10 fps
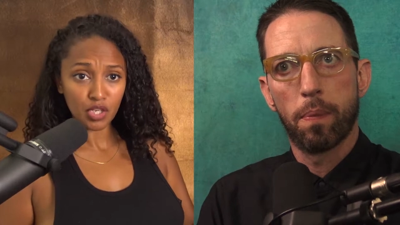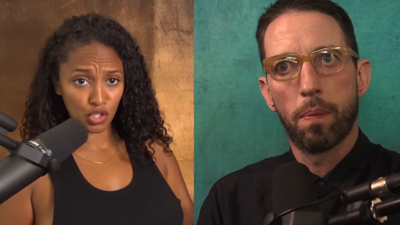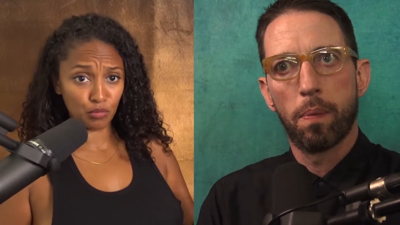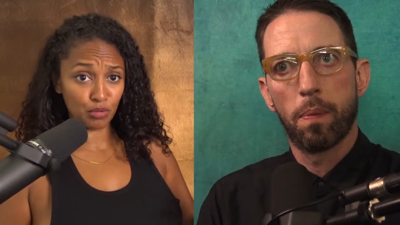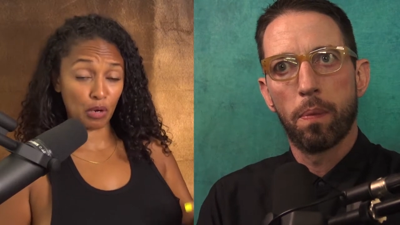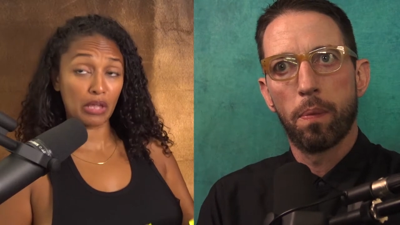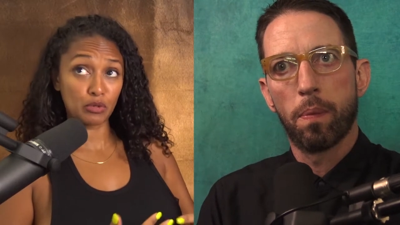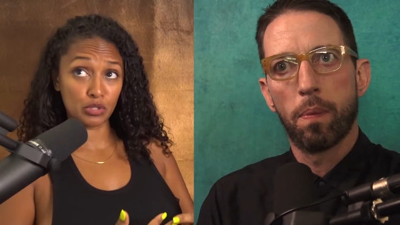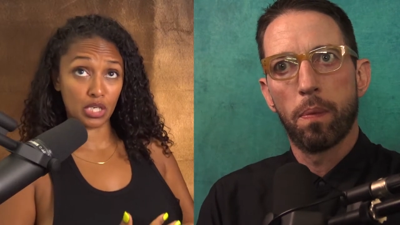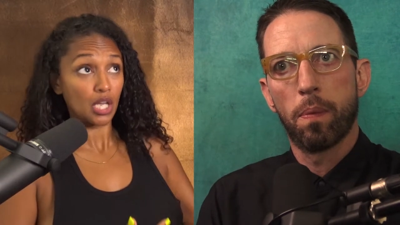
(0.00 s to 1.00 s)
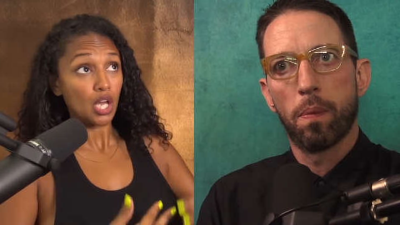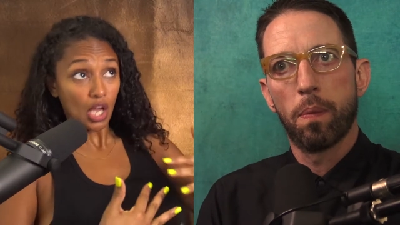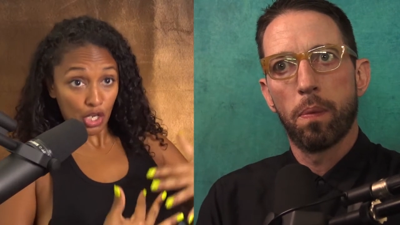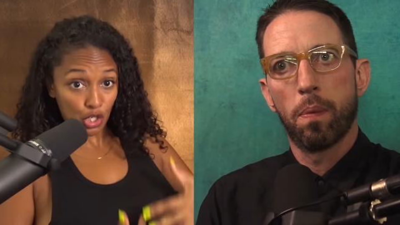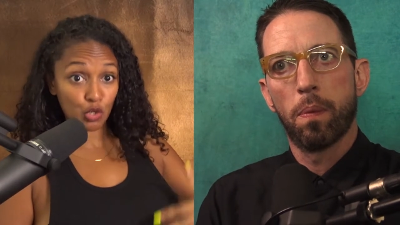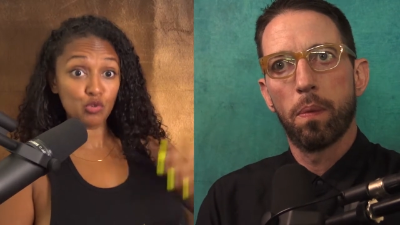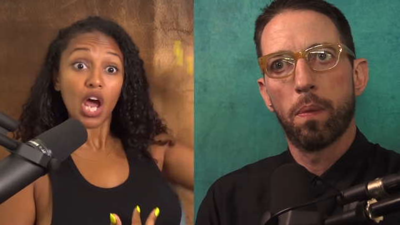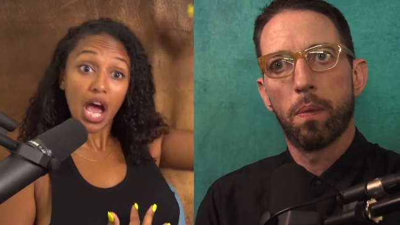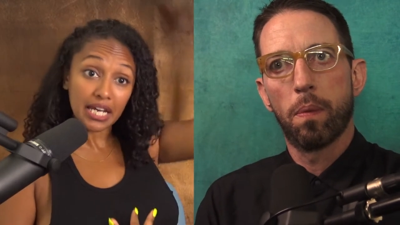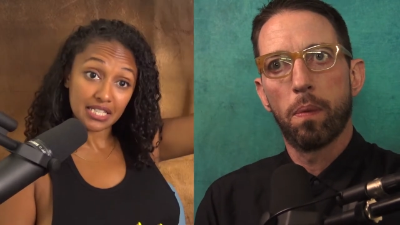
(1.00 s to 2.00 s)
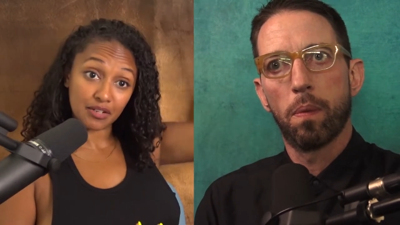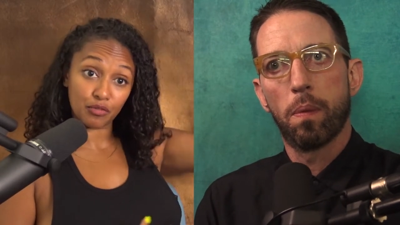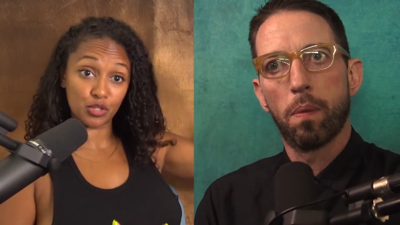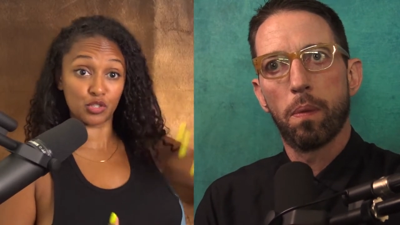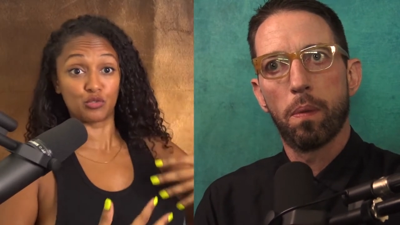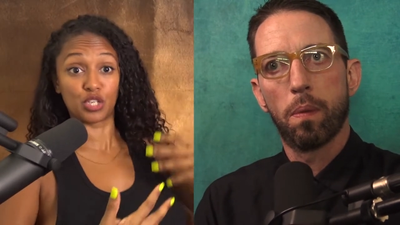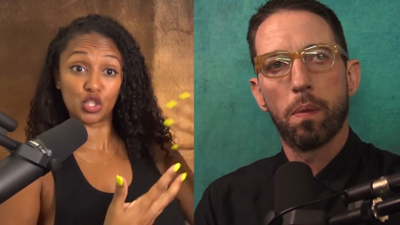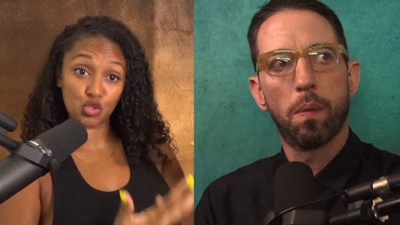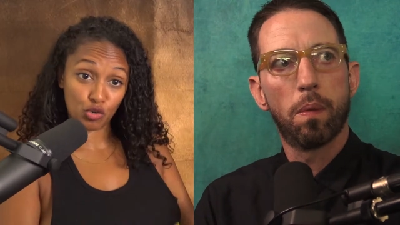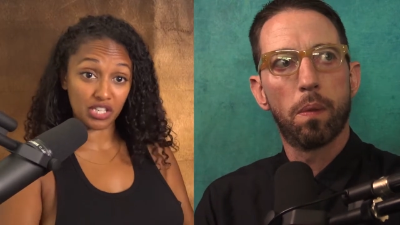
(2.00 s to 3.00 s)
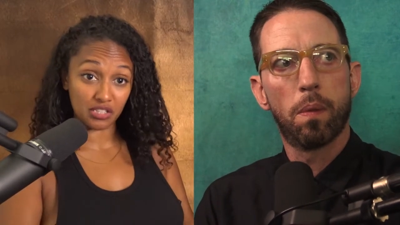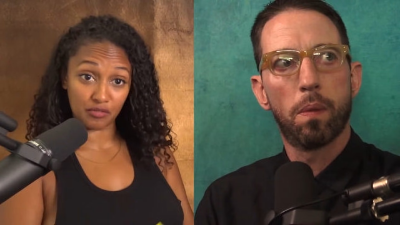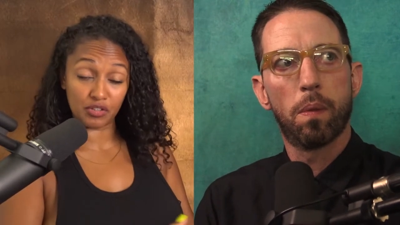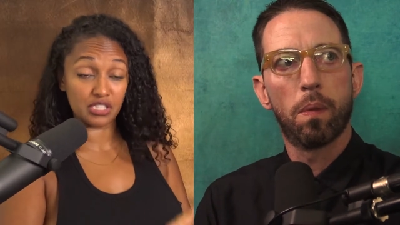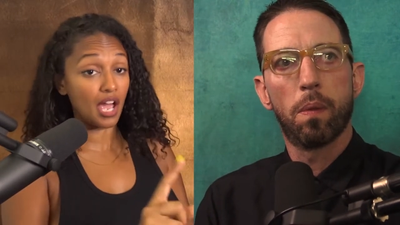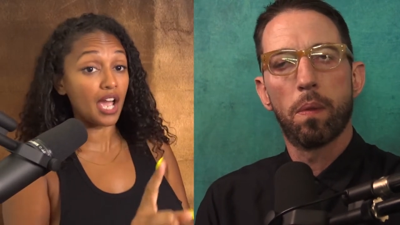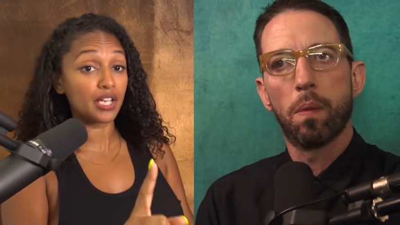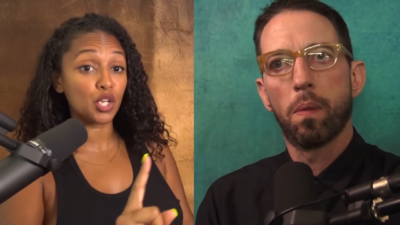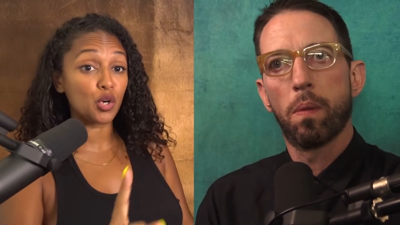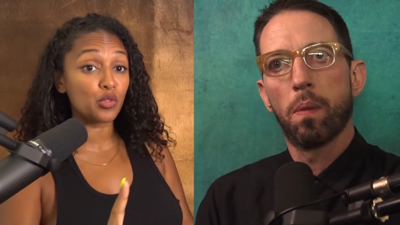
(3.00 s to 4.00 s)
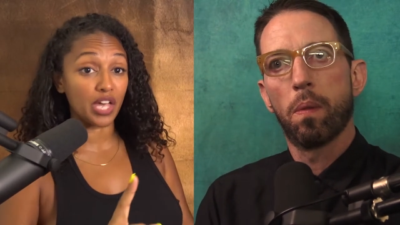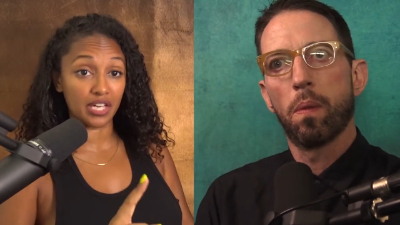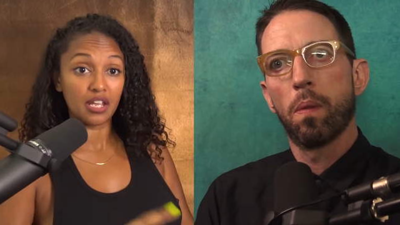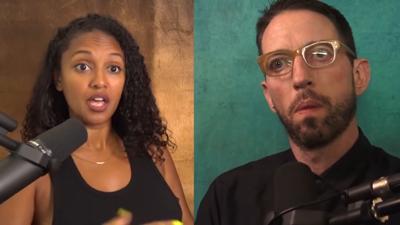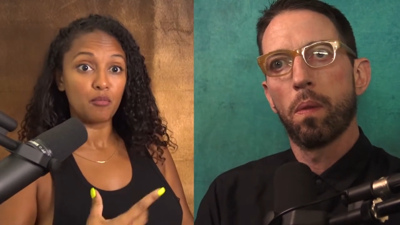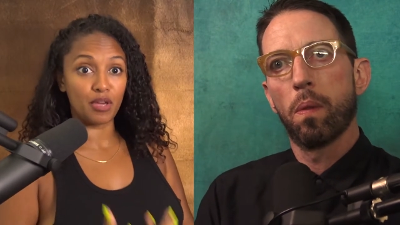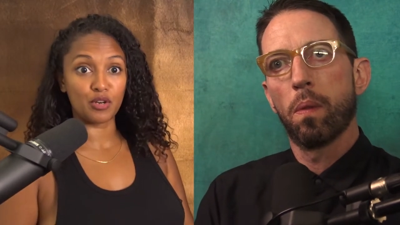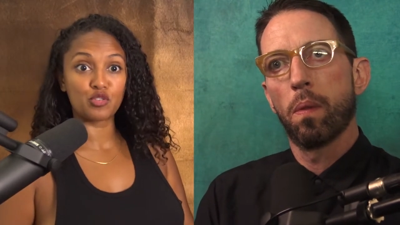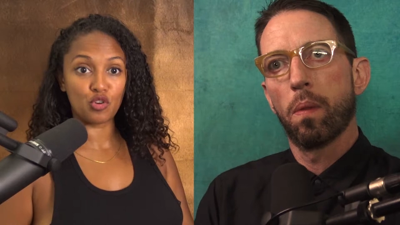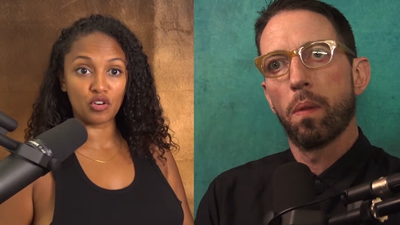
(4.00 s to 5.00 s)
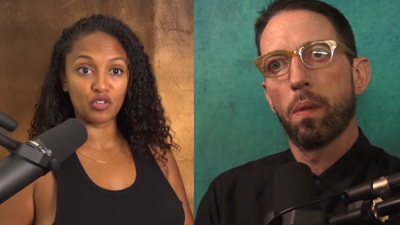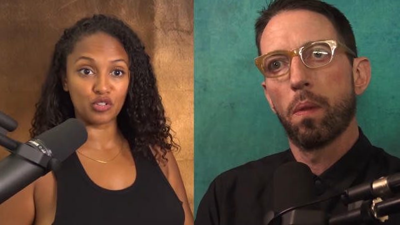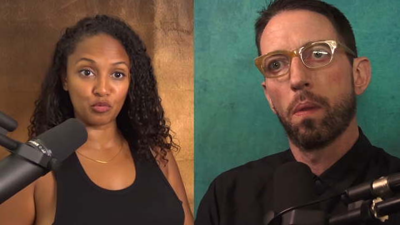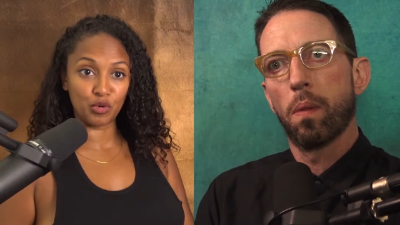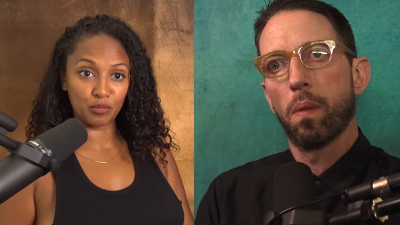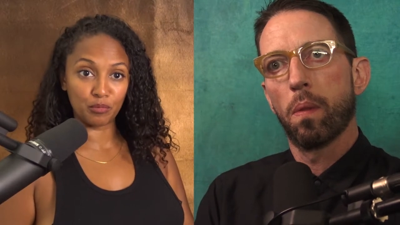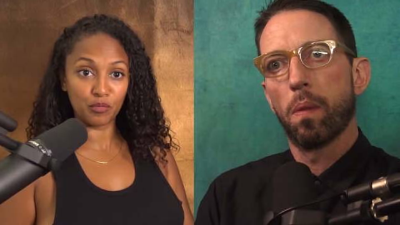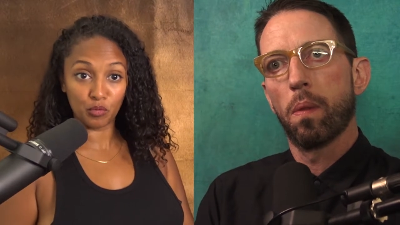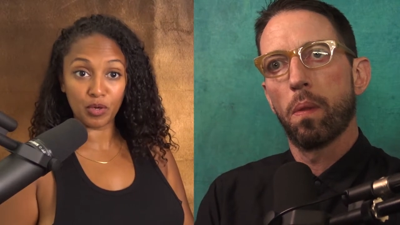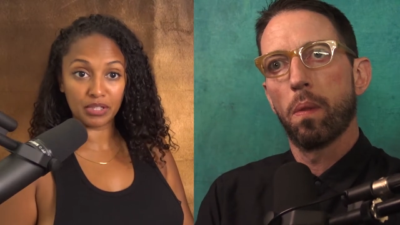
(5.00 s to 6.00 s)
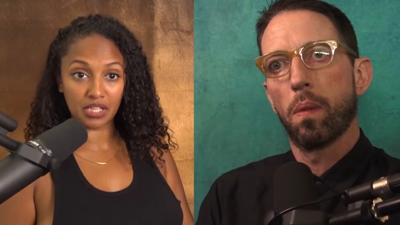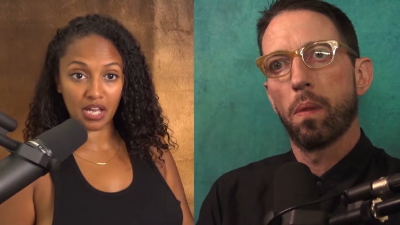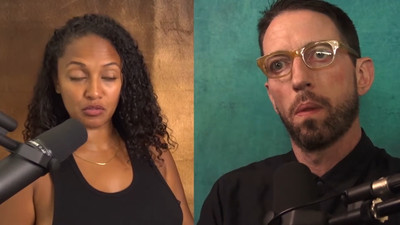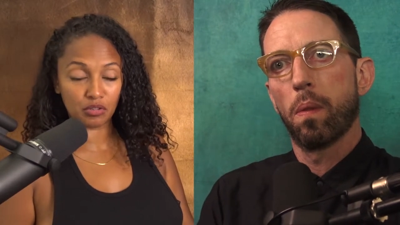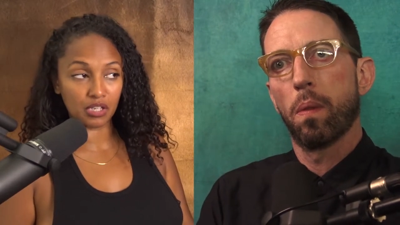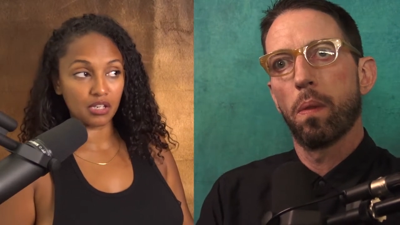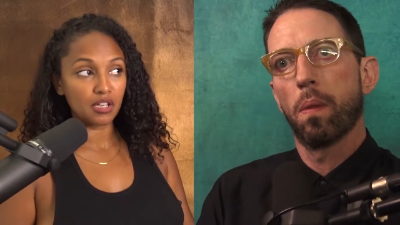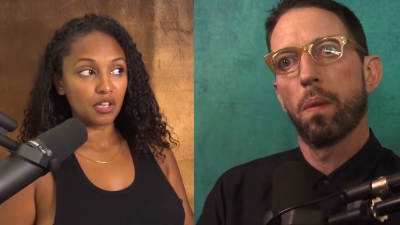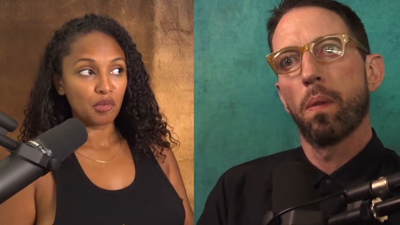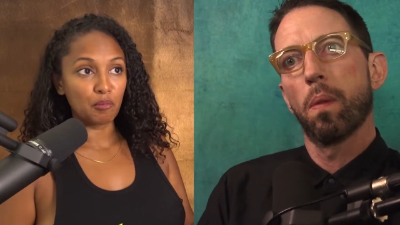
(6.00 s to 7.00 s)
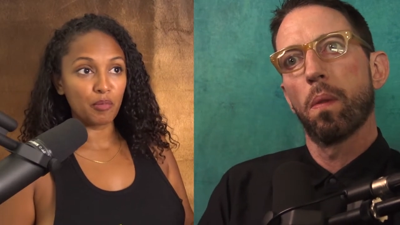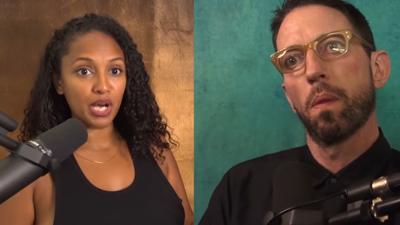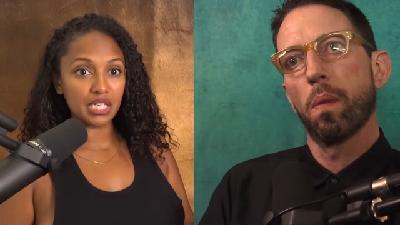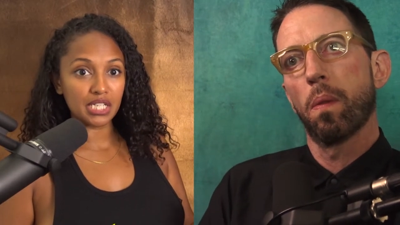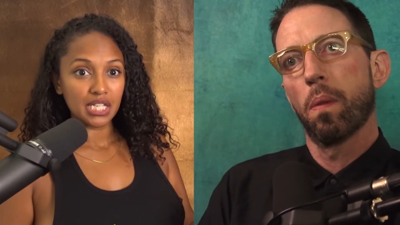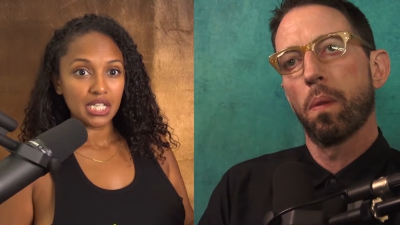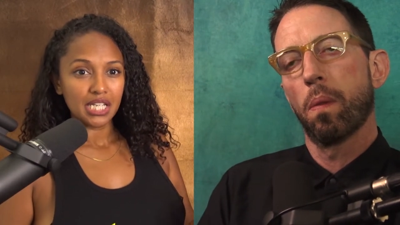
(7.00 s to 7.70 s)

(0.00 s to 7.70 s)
Speaker 1: You know, with Brad, there's like a huge height difference. There's like a strength difference. I know that men are stronger than women naturally, but